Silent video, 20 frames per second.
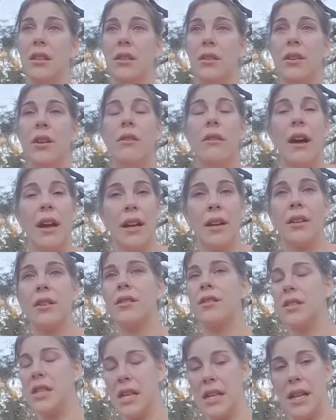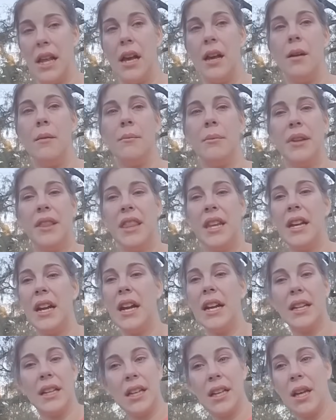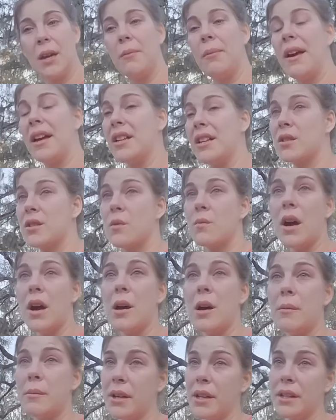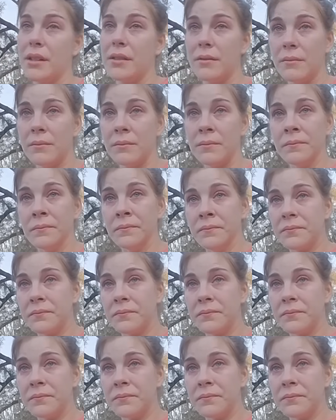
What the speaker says: Kids. No, I understand that. But then I could get back to Wellburn.